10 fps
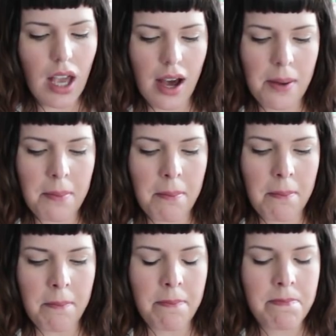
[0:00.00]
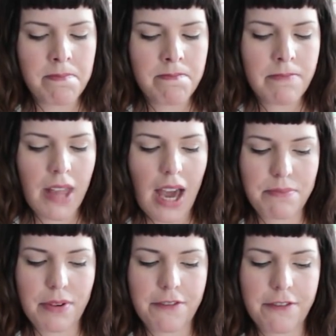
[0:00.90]
I
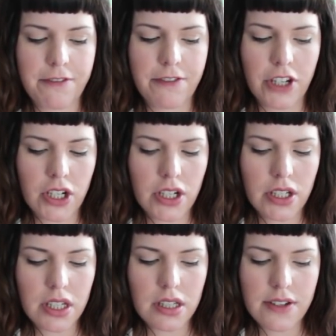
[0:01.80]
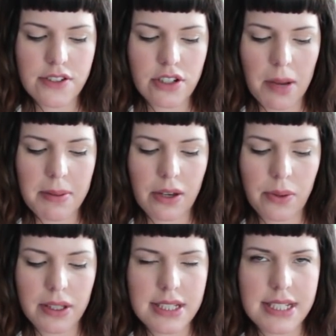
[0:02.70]
prefer the look of scrappy
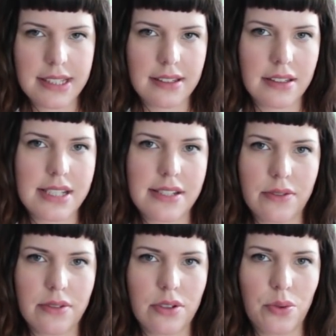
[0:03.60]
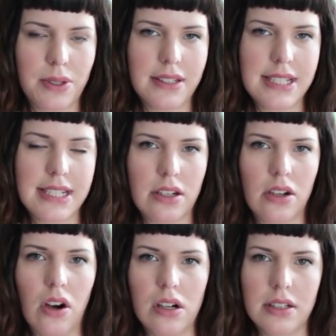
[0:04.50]
quilts to the looks of quilts that
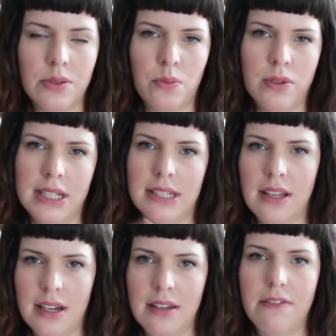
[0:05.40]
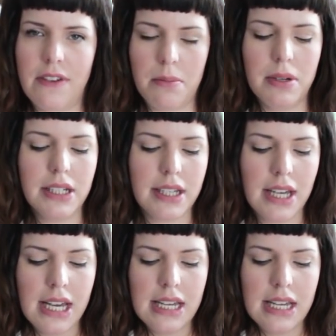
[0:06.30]
are all in one line of fabric.